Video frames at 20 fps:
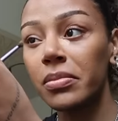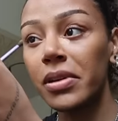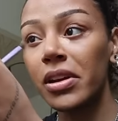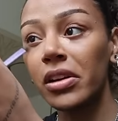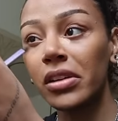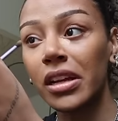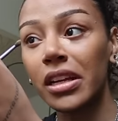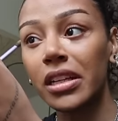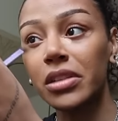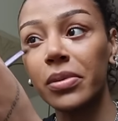be
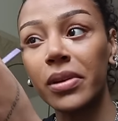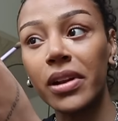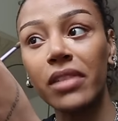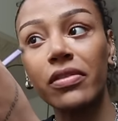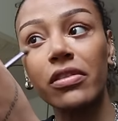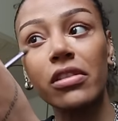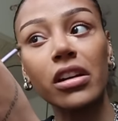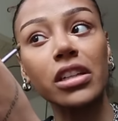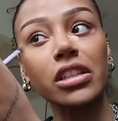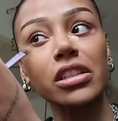honest,
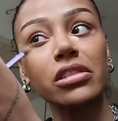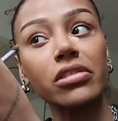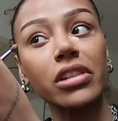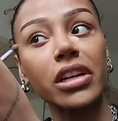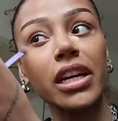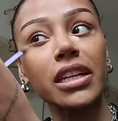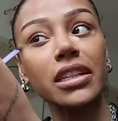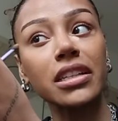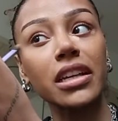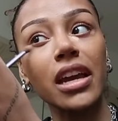whenever us
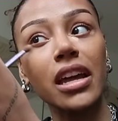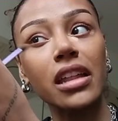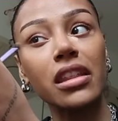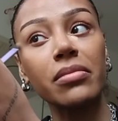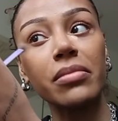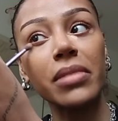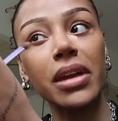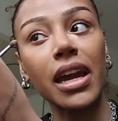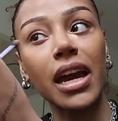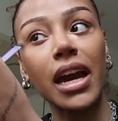three are
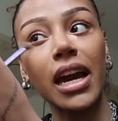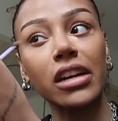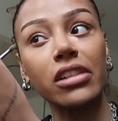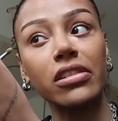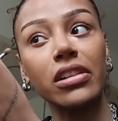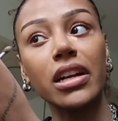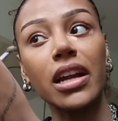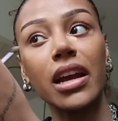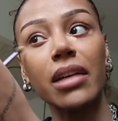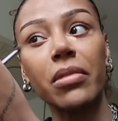together, me,
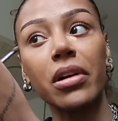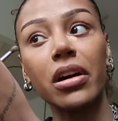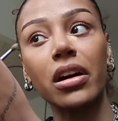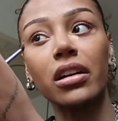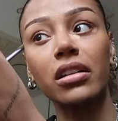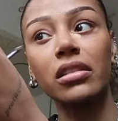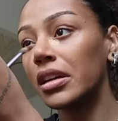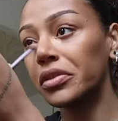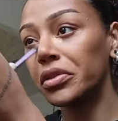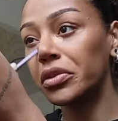Hannah and
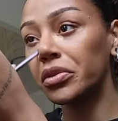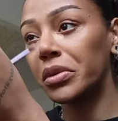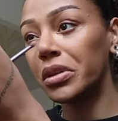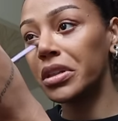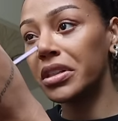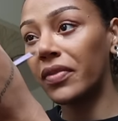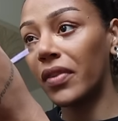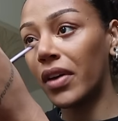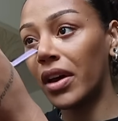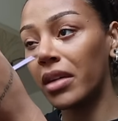Emma, it's
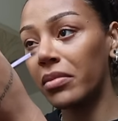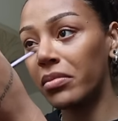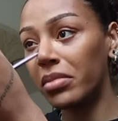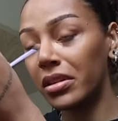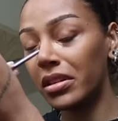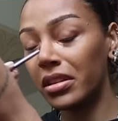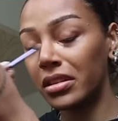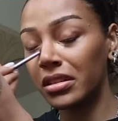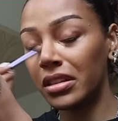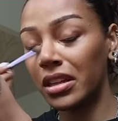always a vibe, but
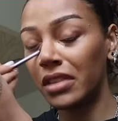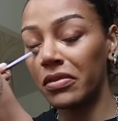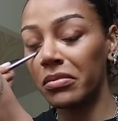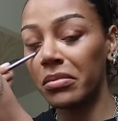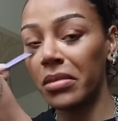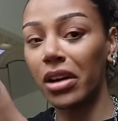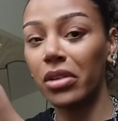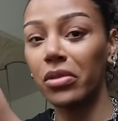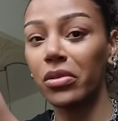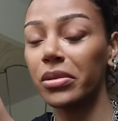it doesn't even
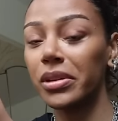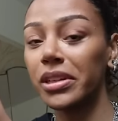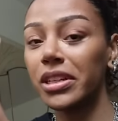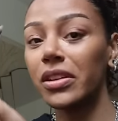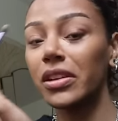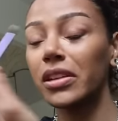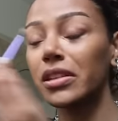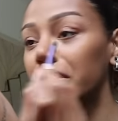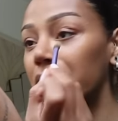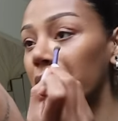matter what we're
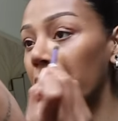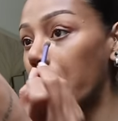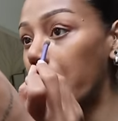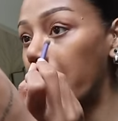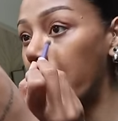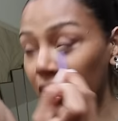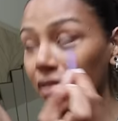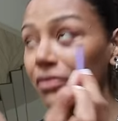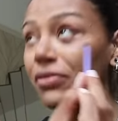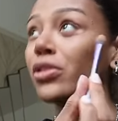doing, so.
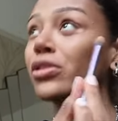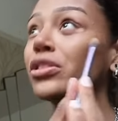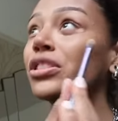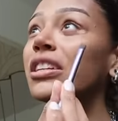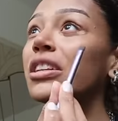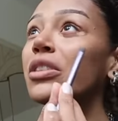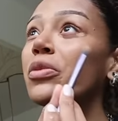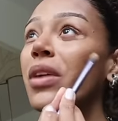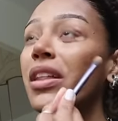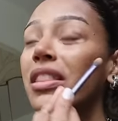
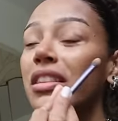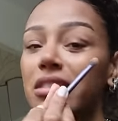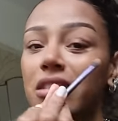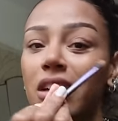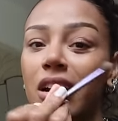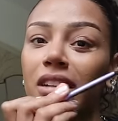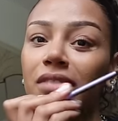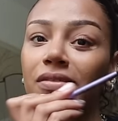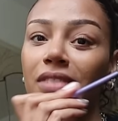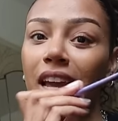Unfortunately, the weather's
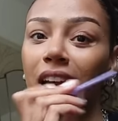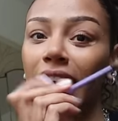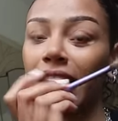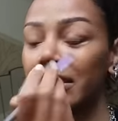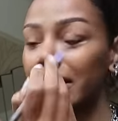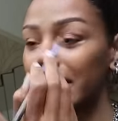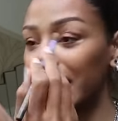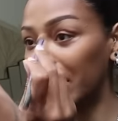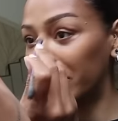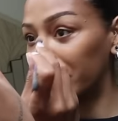kind of letting
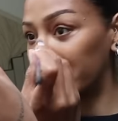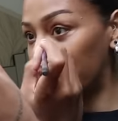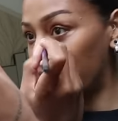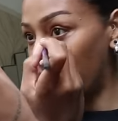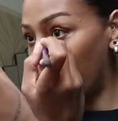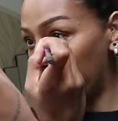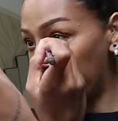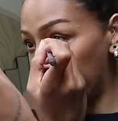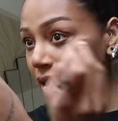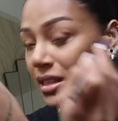us down
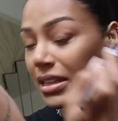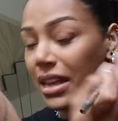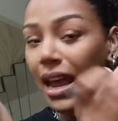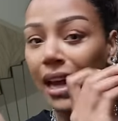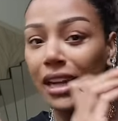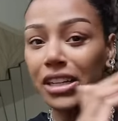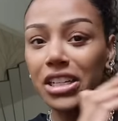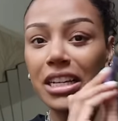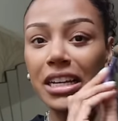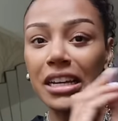today. It's
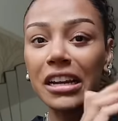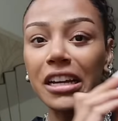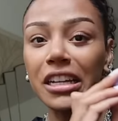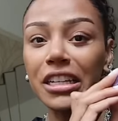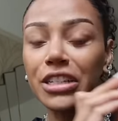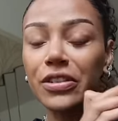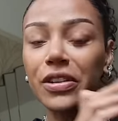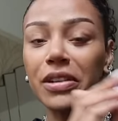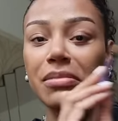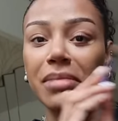actually
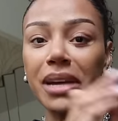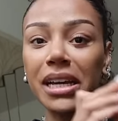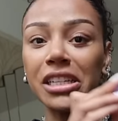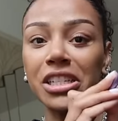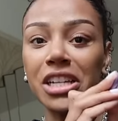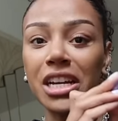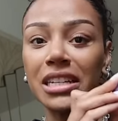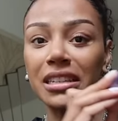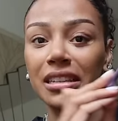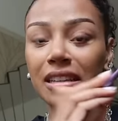nicer in
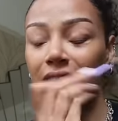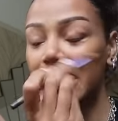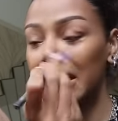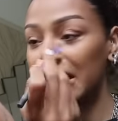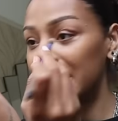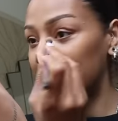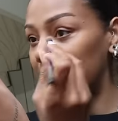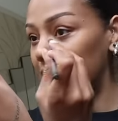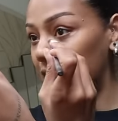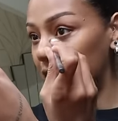Manchester than it
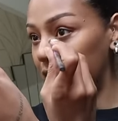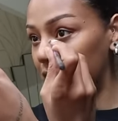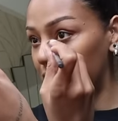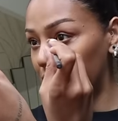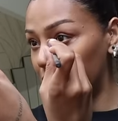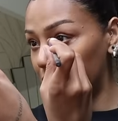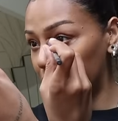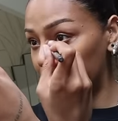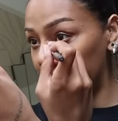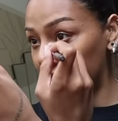is in
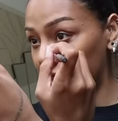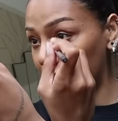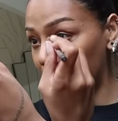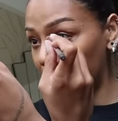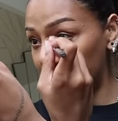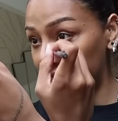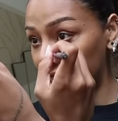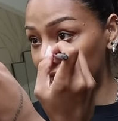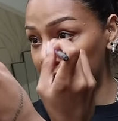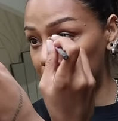London, which is
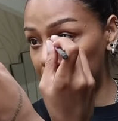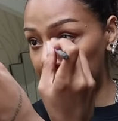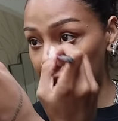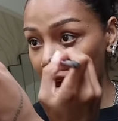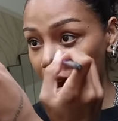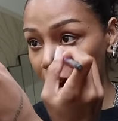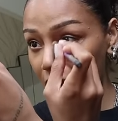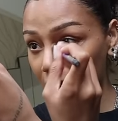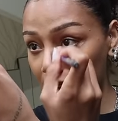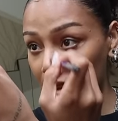crazy,
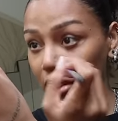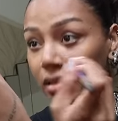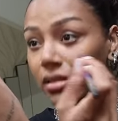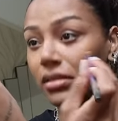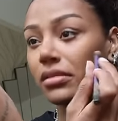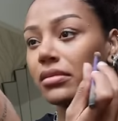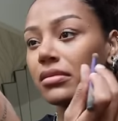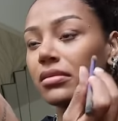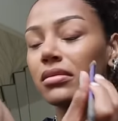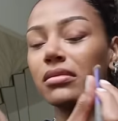but
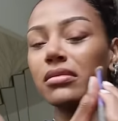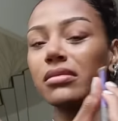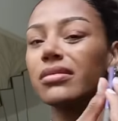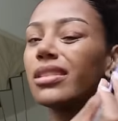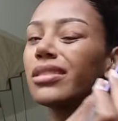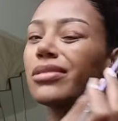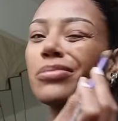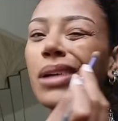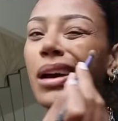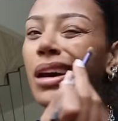
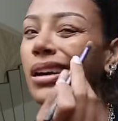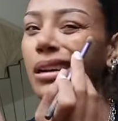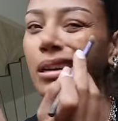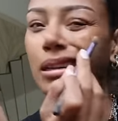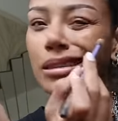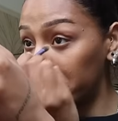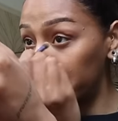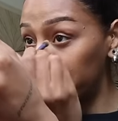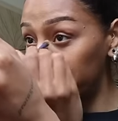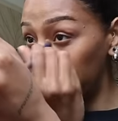don't
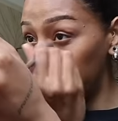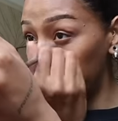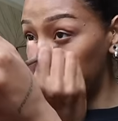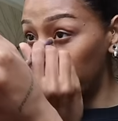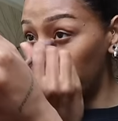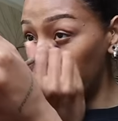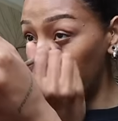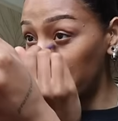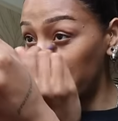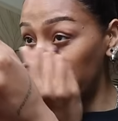matter. Also have
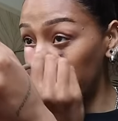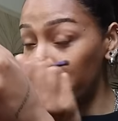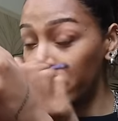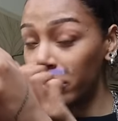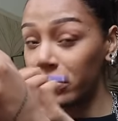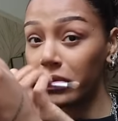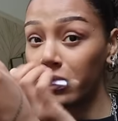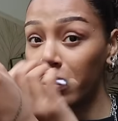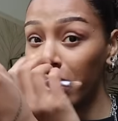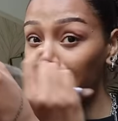no idea
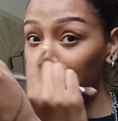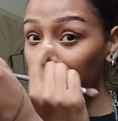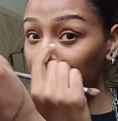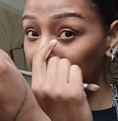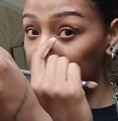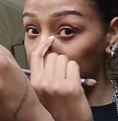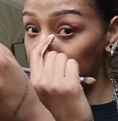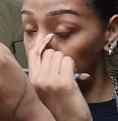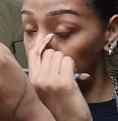what to wear.